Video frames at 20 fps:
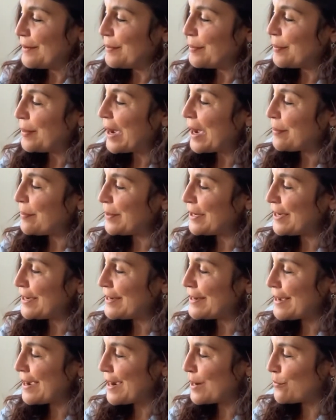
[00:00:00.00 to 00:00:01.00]
Papi
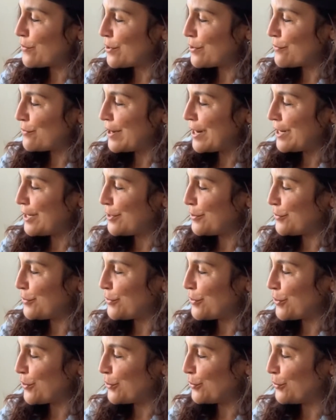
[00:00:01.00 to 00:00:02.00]
and I were ready to
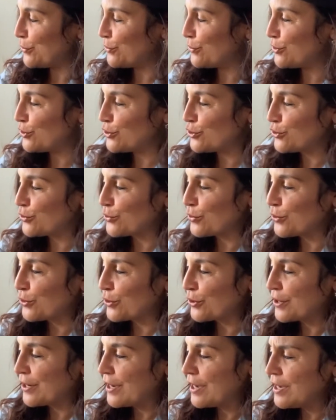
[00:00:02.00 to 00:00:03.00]
go to the
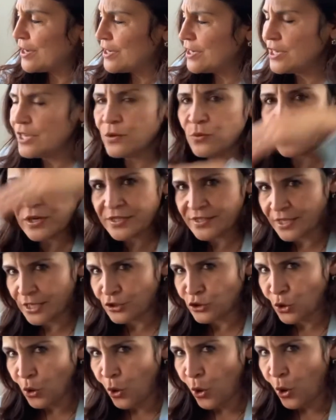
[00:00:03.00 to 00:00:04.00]
shore. He was a
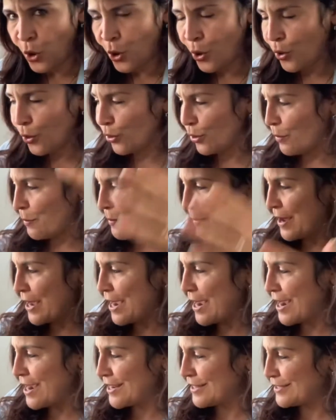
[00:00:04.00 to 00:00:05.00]
tall
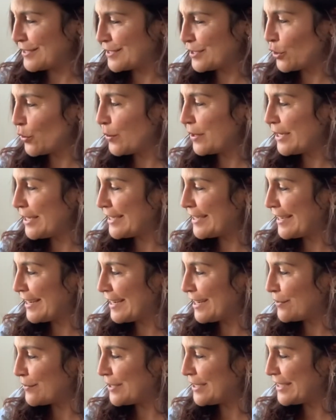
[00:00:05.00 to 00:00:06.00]
man, so he
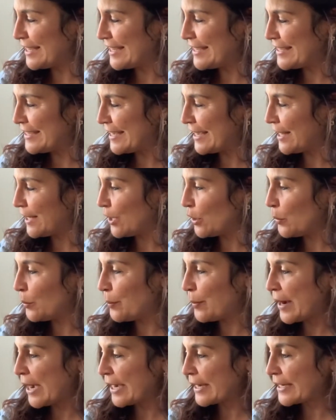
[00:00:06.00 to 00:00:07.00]
carried the yellow
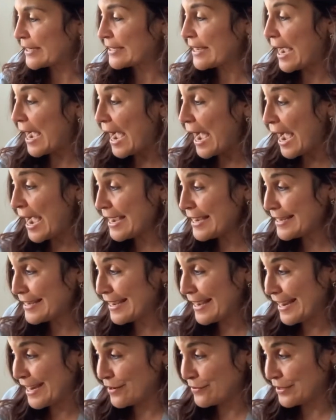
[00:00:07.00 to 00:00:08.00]
bucket. I
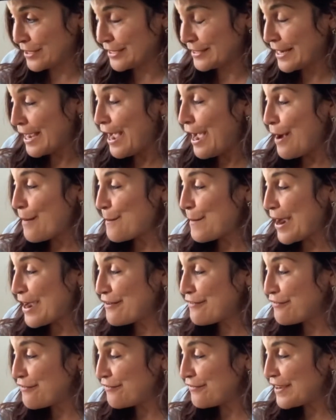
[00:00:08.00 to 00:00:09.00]
carried my
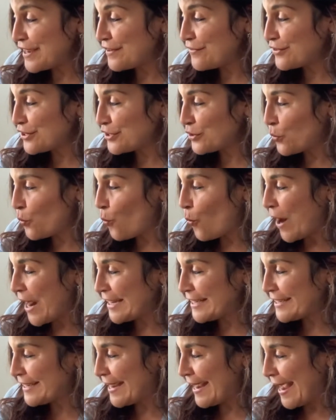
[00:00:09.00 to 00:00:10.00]
favorite
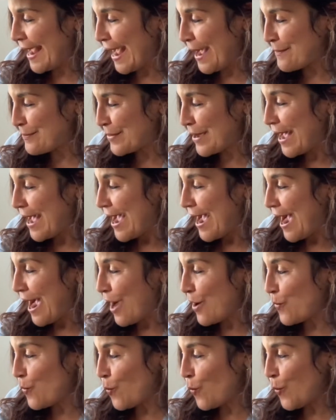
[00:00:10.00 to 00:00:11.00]
white cap
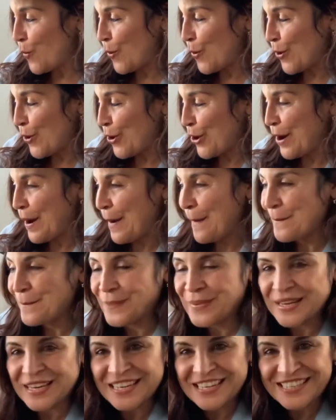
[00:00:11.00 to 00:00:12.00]
and wore
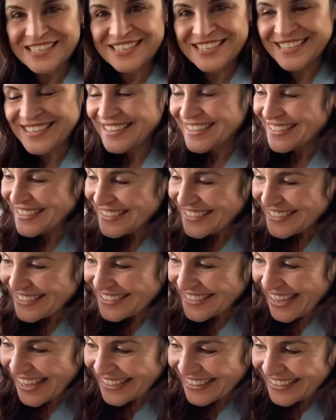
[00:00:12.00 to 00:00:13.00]
beach
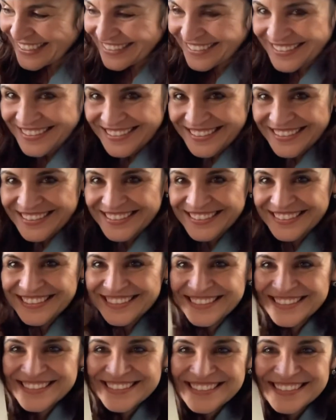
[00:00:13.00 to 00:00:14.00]
sandals. Did
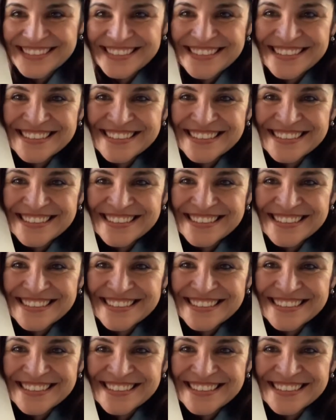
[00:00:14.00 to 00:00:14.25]
you see?